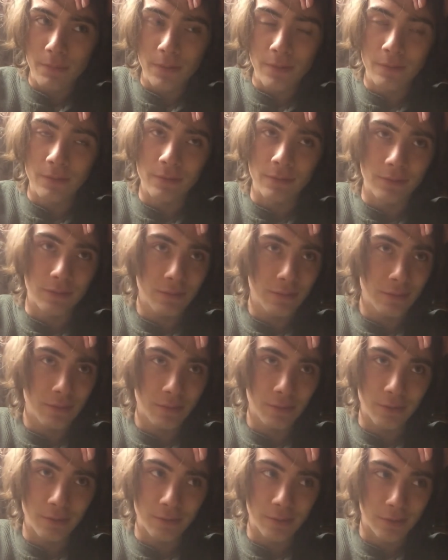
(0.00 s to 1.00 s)
Putin
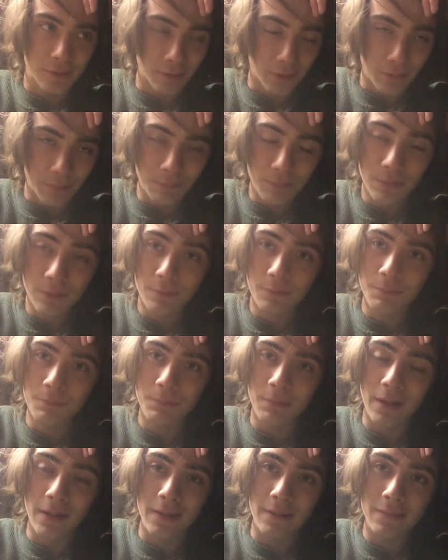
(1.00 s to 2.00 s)
or Trump,
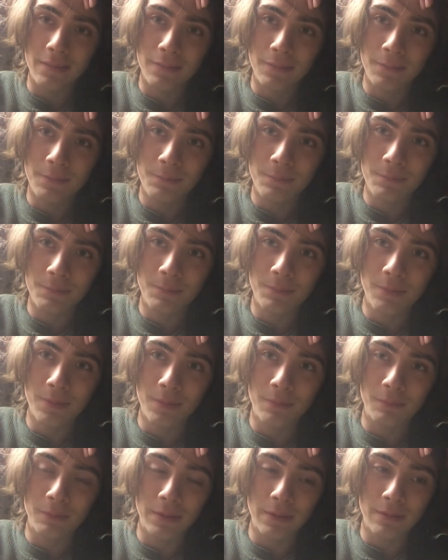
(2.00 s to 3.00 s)
but
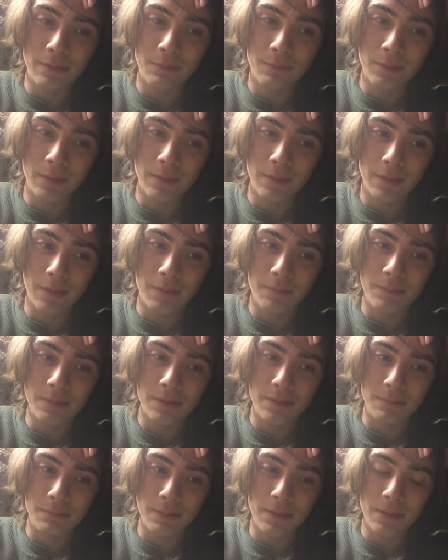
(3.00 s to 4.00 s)
when it
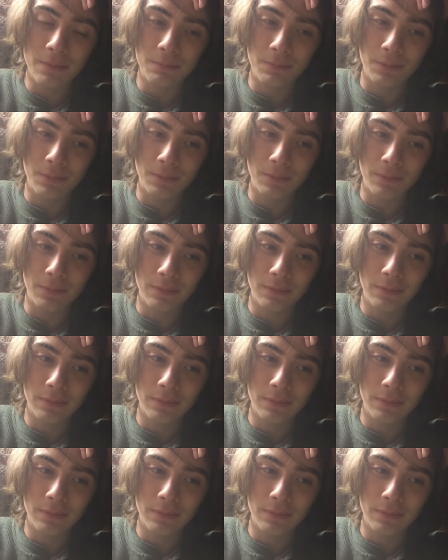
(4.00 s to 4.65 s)
comes to people,